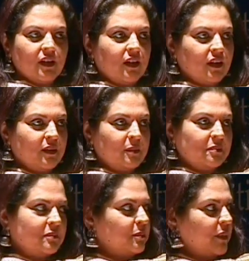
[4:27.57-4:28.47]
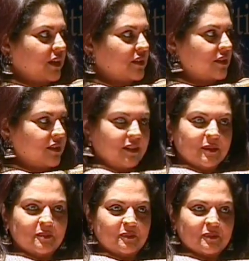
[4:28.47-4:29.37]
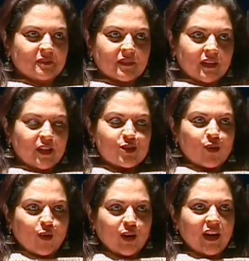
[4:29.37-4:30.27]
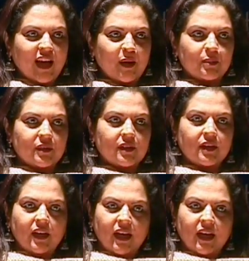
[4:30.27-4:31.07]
but it's all happened,